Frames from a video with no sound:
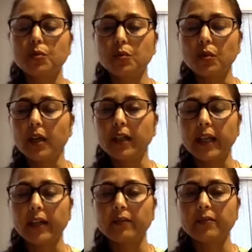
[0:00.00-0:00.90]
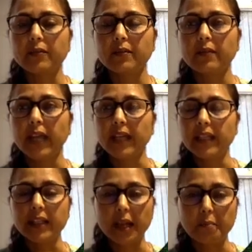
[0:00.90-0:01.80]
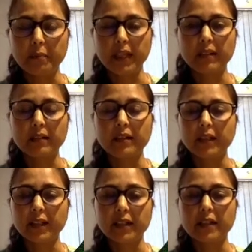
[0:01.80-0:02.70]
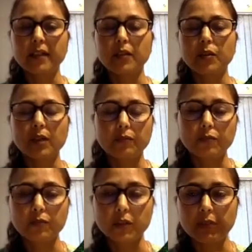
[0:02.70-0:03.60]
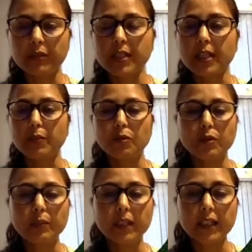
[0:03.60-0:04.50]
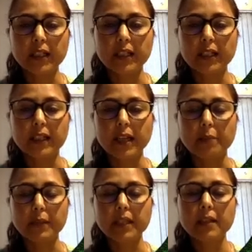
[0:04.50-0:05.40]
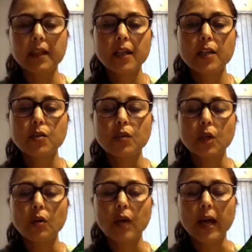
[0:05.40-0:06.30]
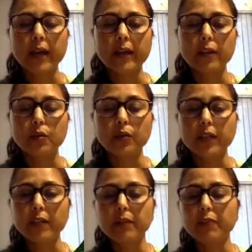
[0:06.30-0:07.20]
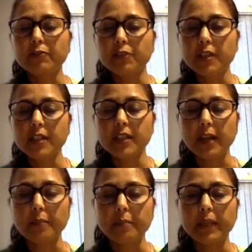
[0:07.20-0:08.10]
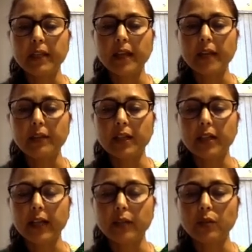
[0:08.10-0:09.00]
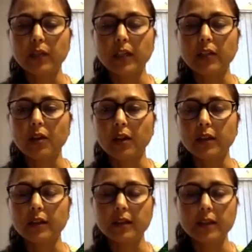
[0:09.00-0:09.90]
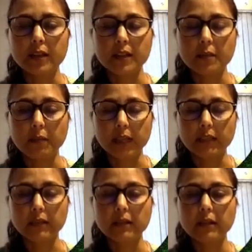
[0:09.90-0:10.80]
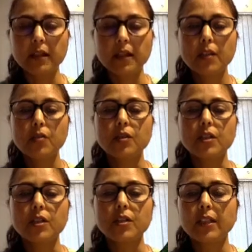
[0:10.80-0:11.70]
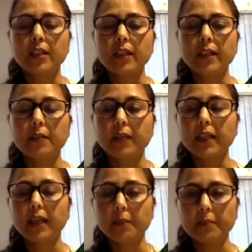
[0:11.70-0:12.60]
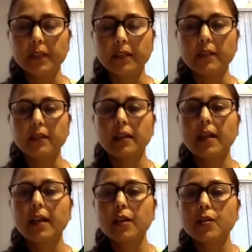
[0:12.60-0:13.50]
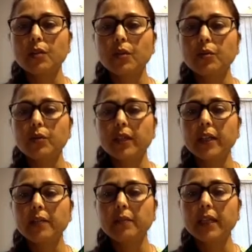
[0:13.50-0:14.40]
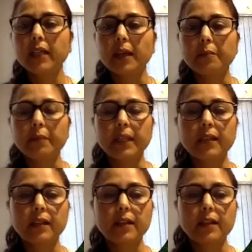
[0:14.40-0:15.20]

do not have any campaign created. You are, for the first time you will be creating any campaign. So now to create my first campaign, I will try to click on this button. So this will create my campaign. So now to create my campaign,